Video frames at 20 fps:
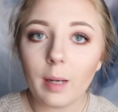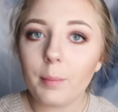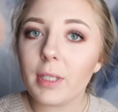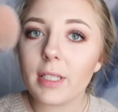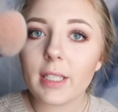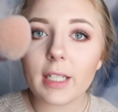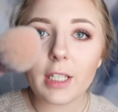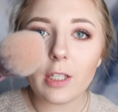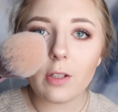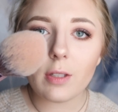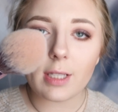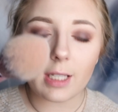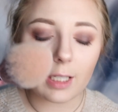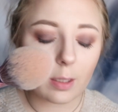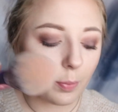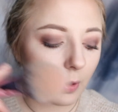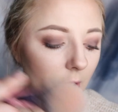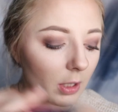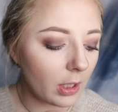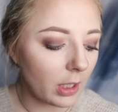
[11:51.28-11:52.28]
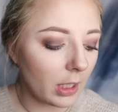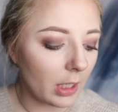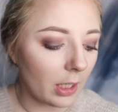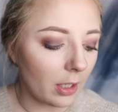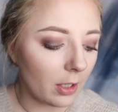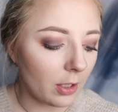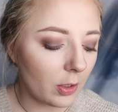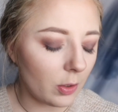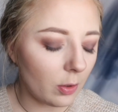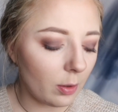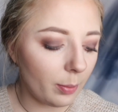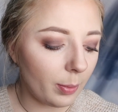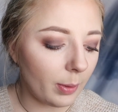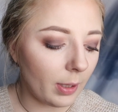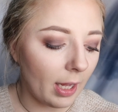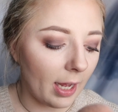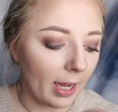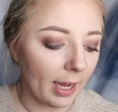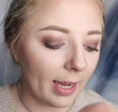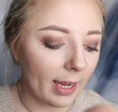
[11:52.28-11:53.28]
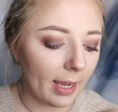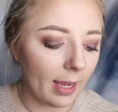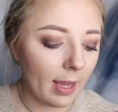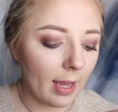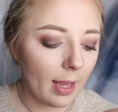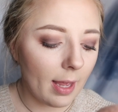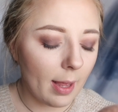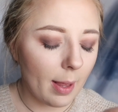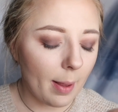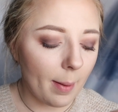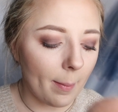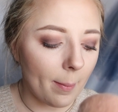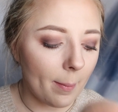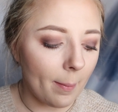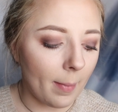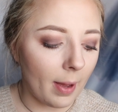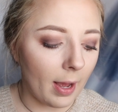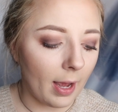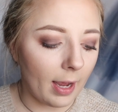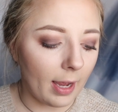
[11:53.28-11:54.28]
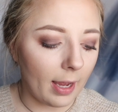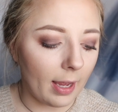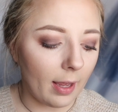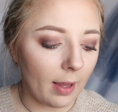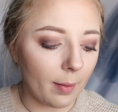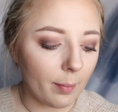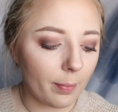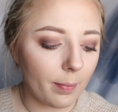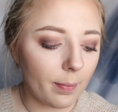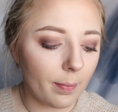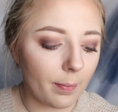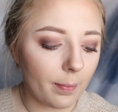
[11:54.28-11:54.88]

I'm just gonna use this brush here to apply my